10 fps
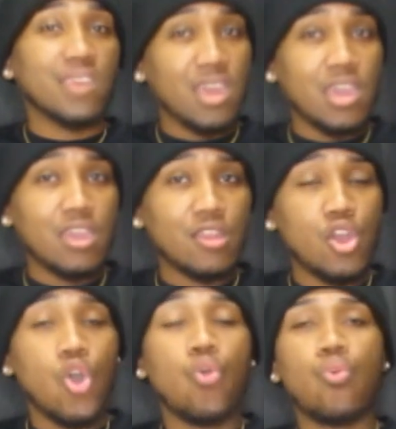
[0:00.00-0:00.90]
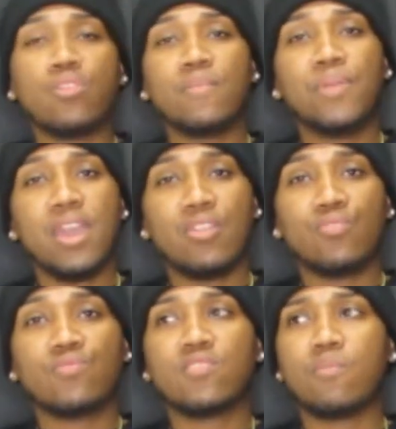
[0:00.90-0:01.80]
again on the
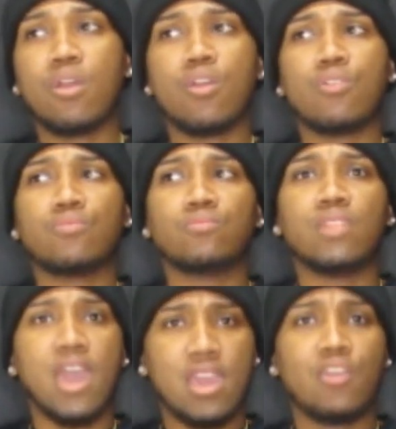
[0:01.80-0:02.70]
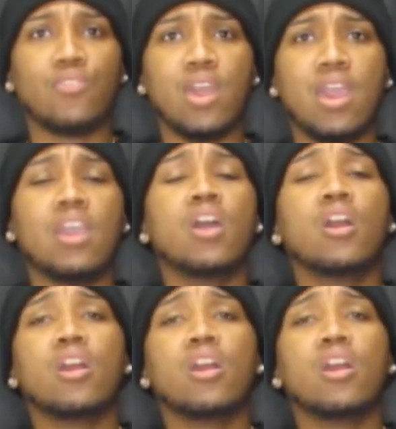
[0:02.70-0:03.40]
panel tomorrow night, okay?